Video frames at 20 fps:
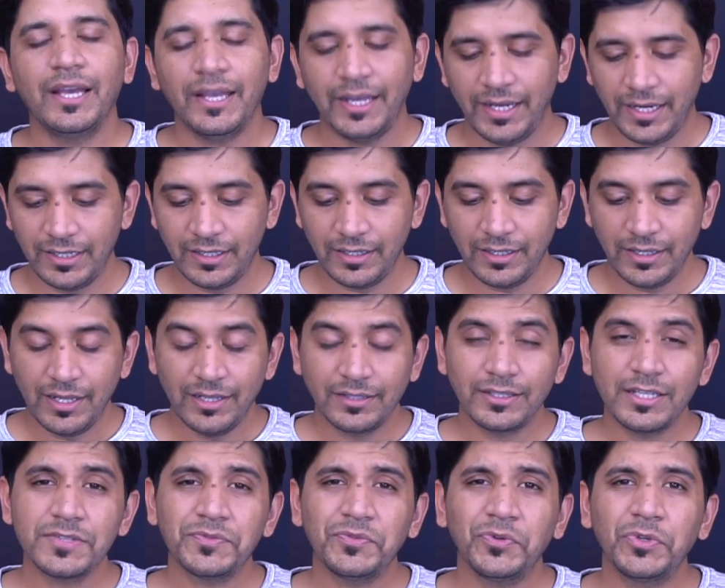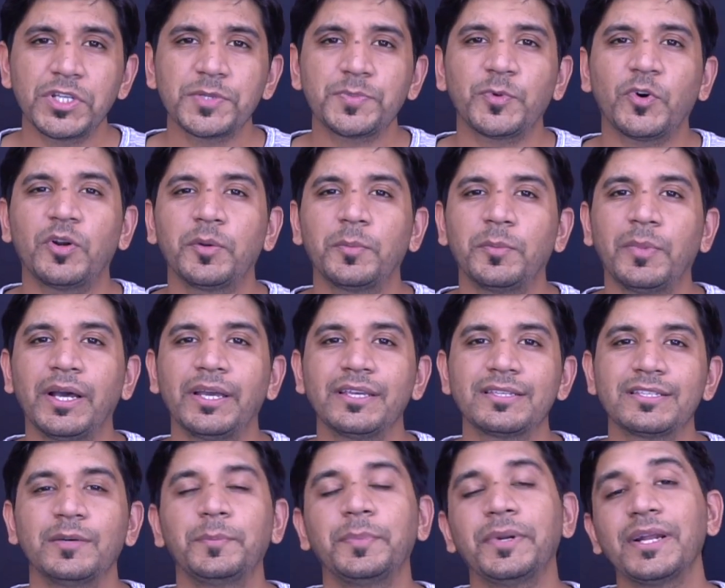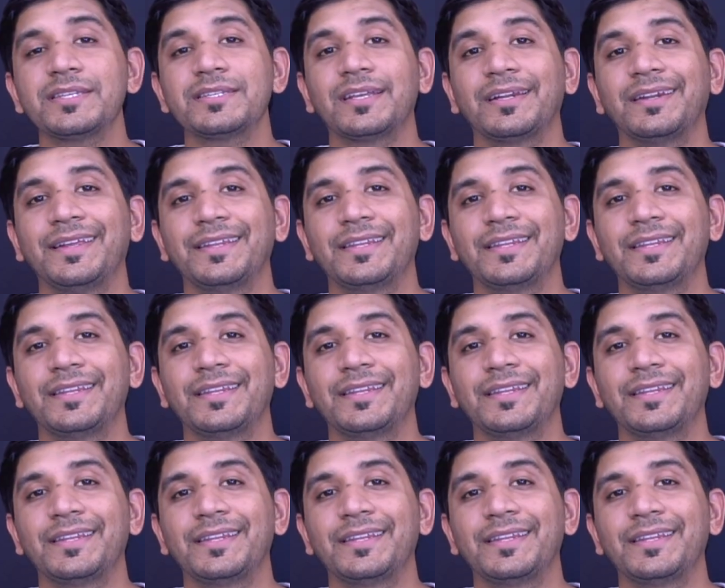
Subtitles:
And this phone is powered by, surprisingly,